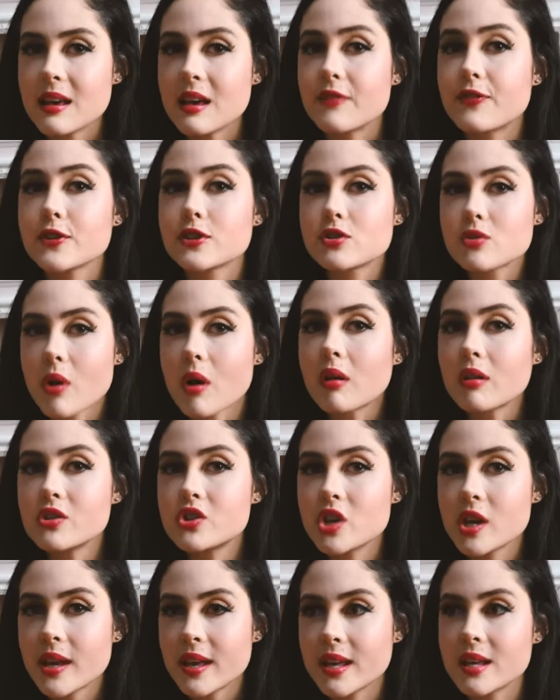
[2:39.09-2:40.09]
If
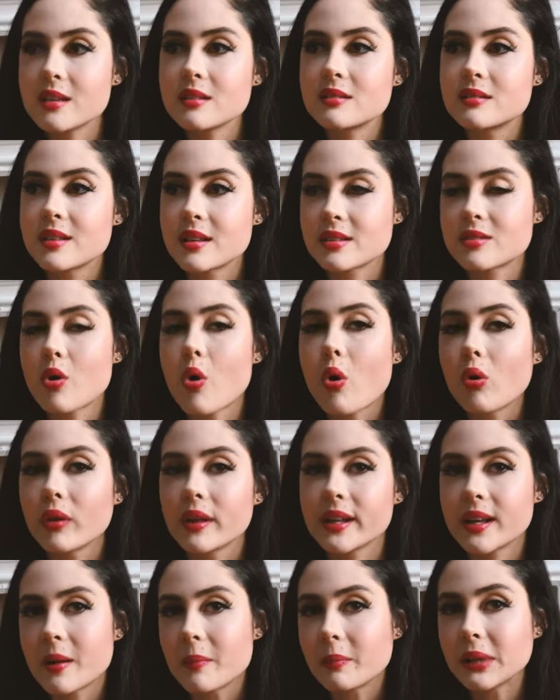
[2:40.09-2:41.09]
astrology is this whole
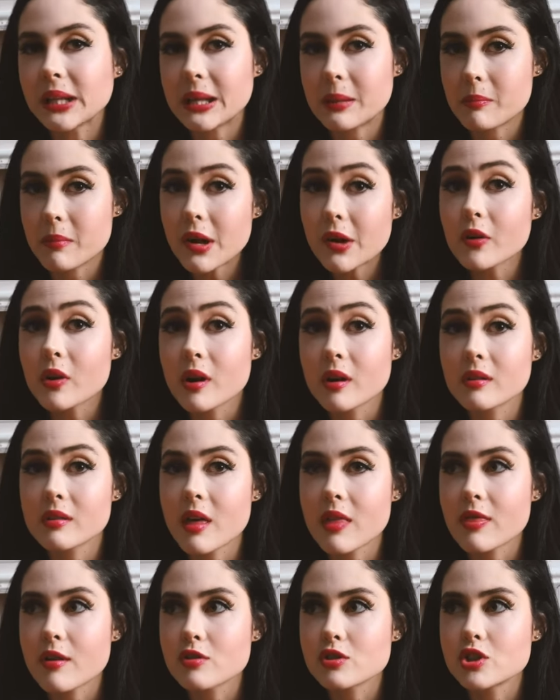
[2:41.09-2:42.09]
and complete mirror,
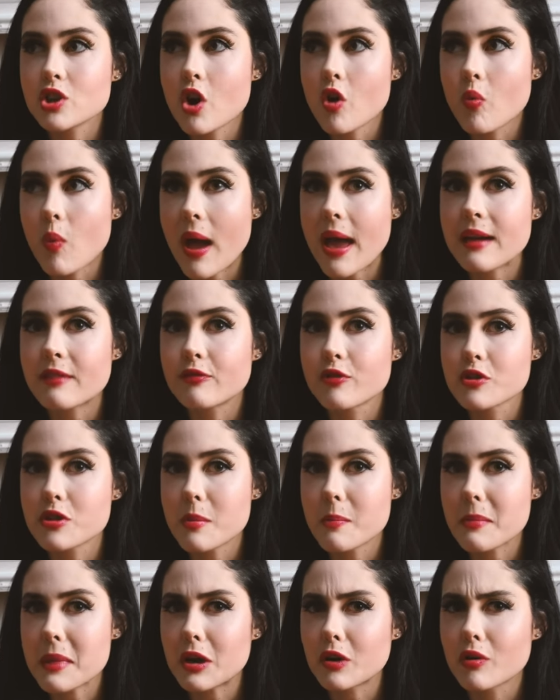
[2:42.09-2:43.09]
then there's no way for
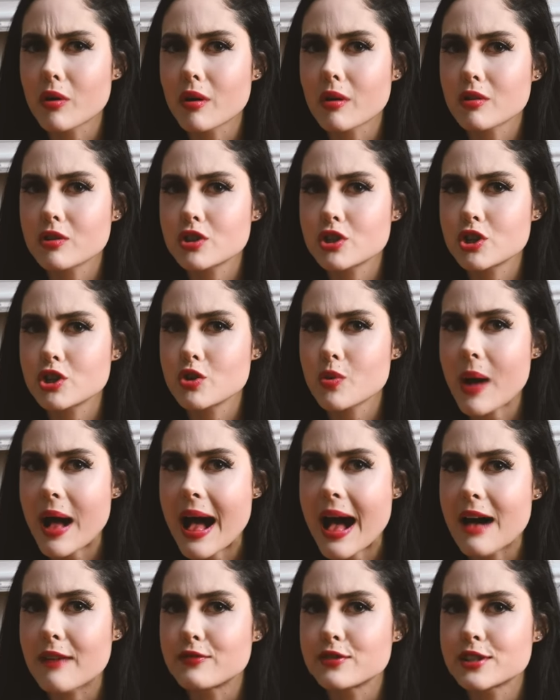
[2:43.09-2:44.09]
the mirror to
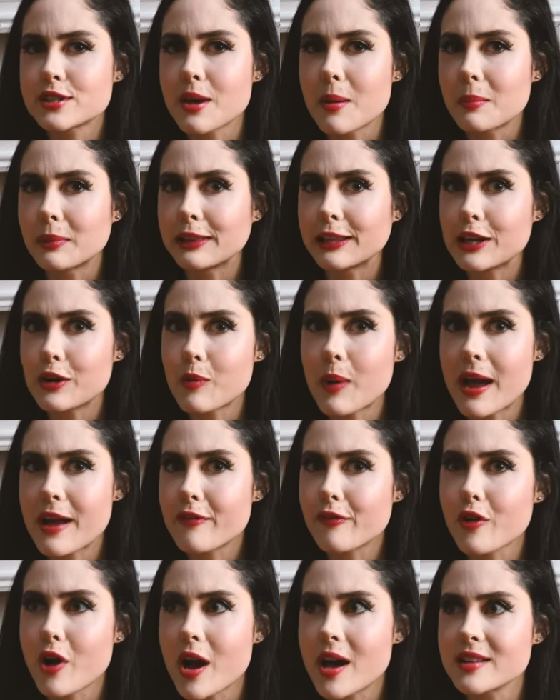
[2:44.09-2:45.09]
have some leeway
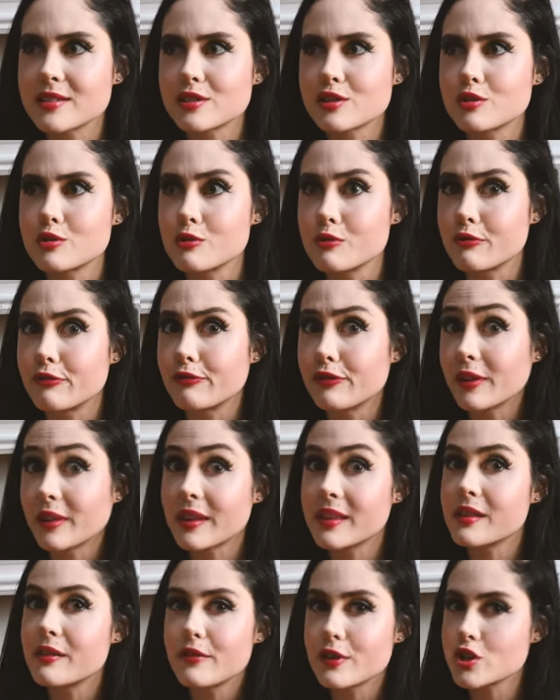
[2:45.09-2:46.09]
for us to fill
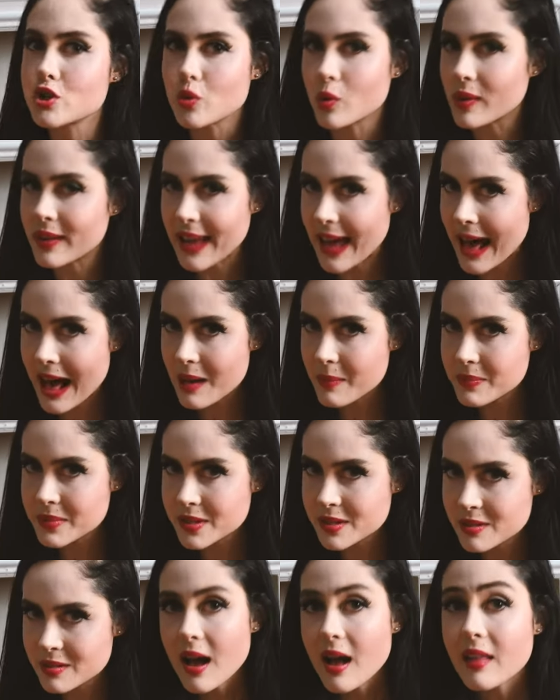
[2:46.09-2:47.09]
in the visual
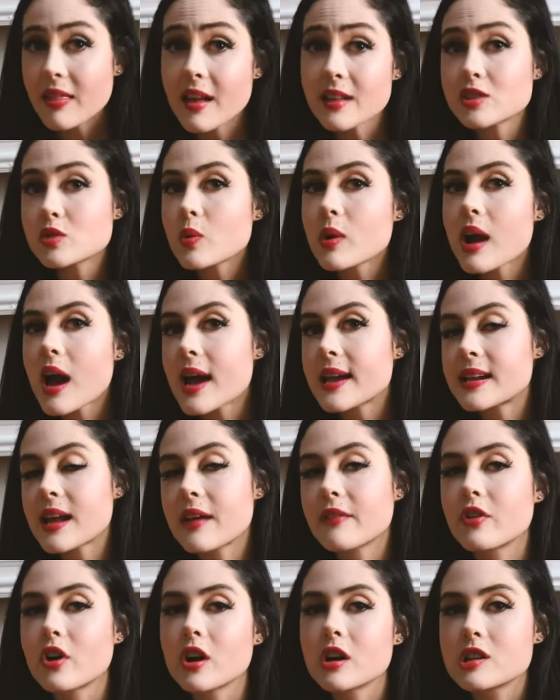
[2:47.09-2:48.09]
gaps. That's where I
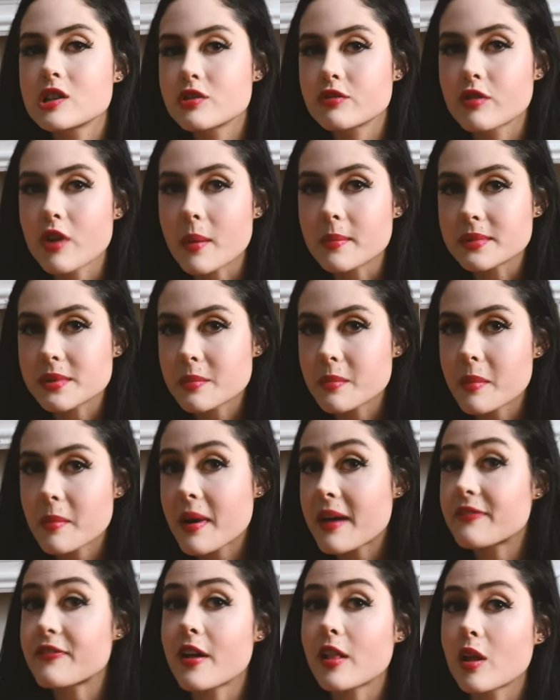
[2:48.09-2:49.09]
diverge from some of
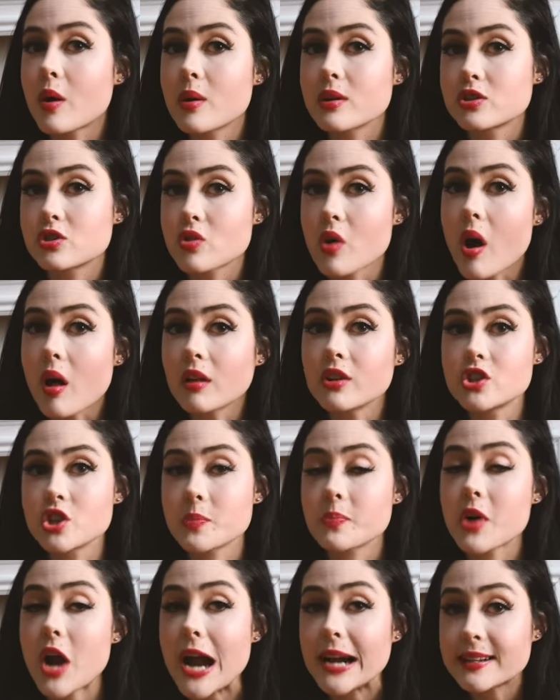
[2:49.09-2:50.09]
my fellow astrology
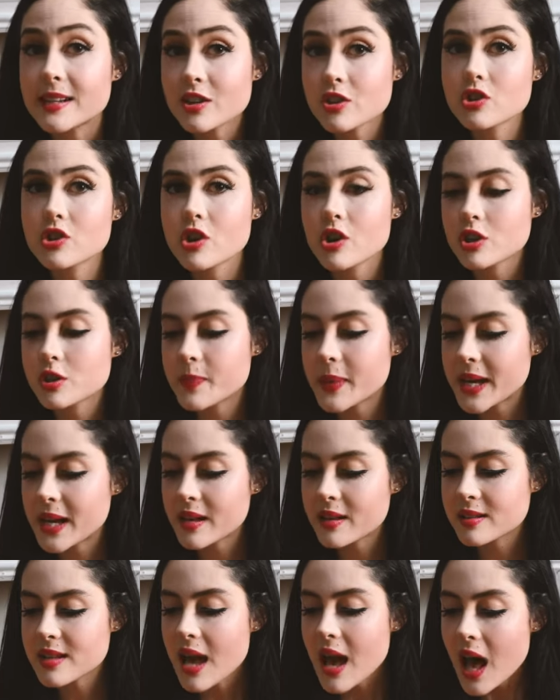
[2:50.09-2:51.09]
practitioners
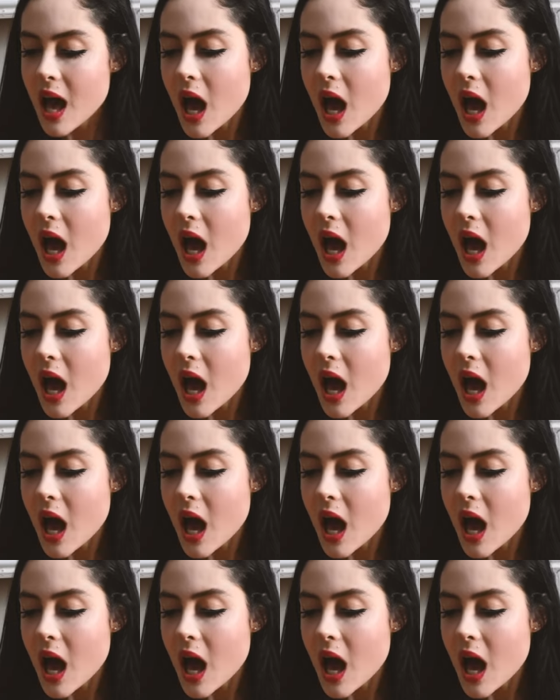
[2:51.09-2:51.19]
because